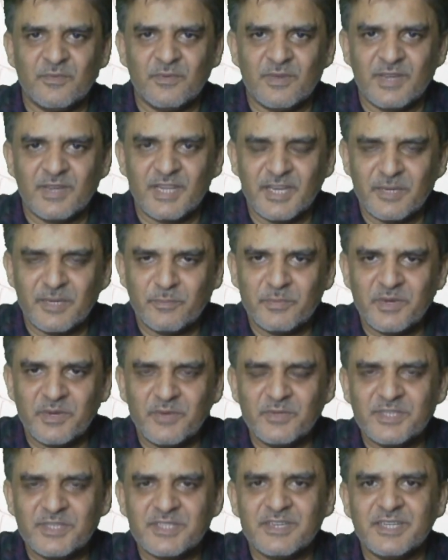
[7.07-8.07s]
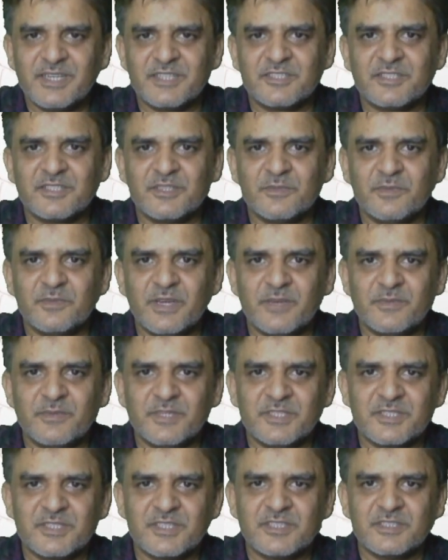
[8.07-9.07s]
In the previous lecture, we have
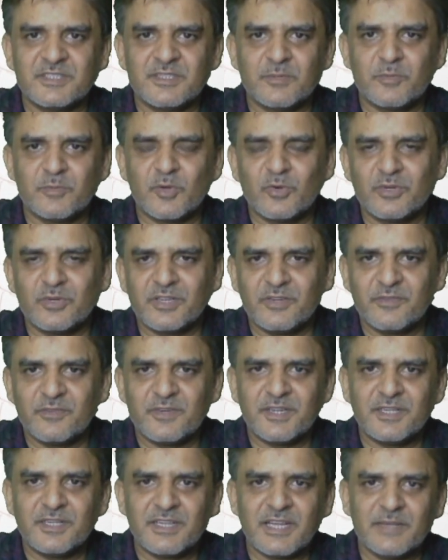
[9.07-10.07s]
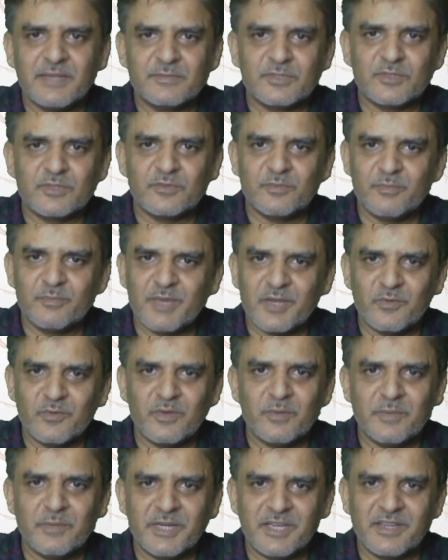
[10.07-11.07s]
discussed about different types of
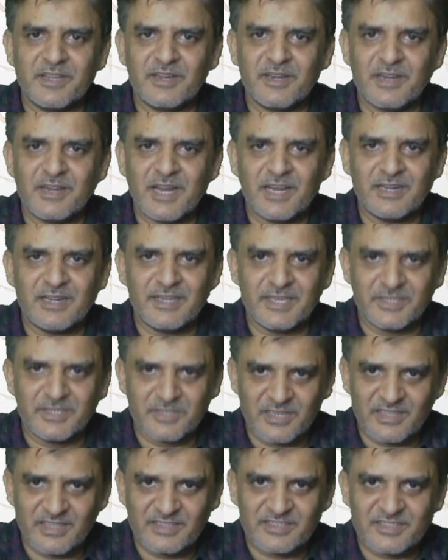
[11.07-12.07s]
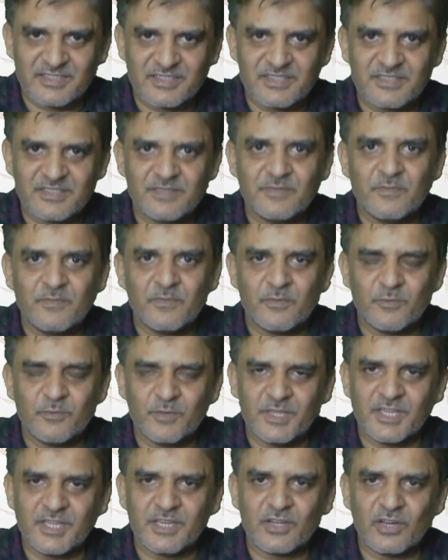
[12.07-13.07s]
manual material handling tasks
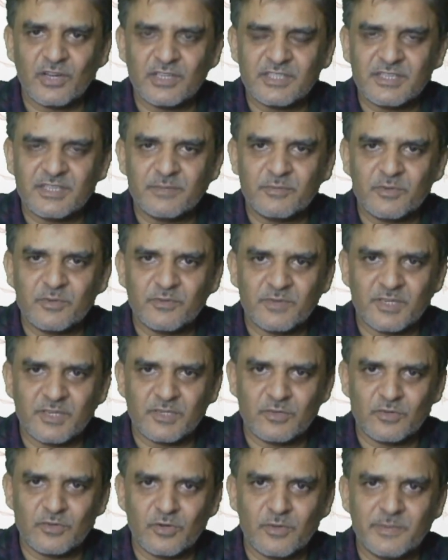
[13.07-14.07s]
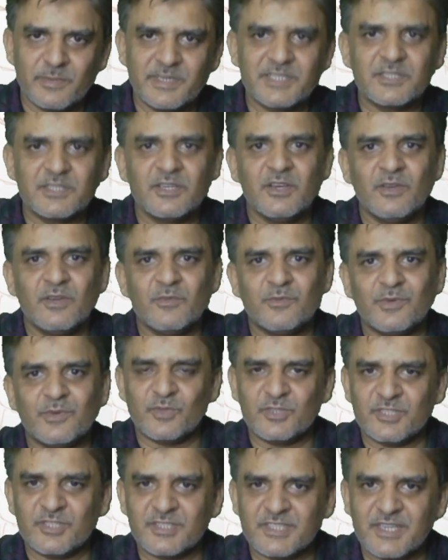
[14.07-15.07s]
with the concept of ergonomics
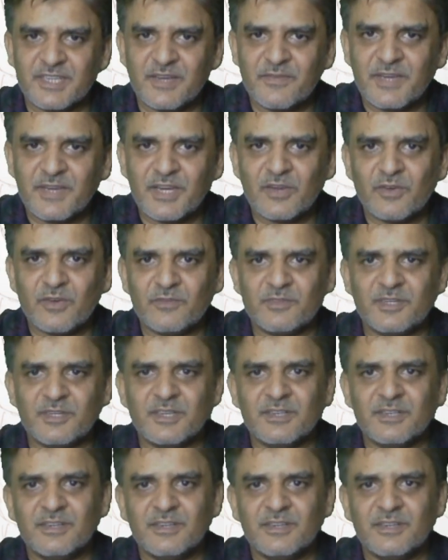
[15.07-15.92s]
for the saving of the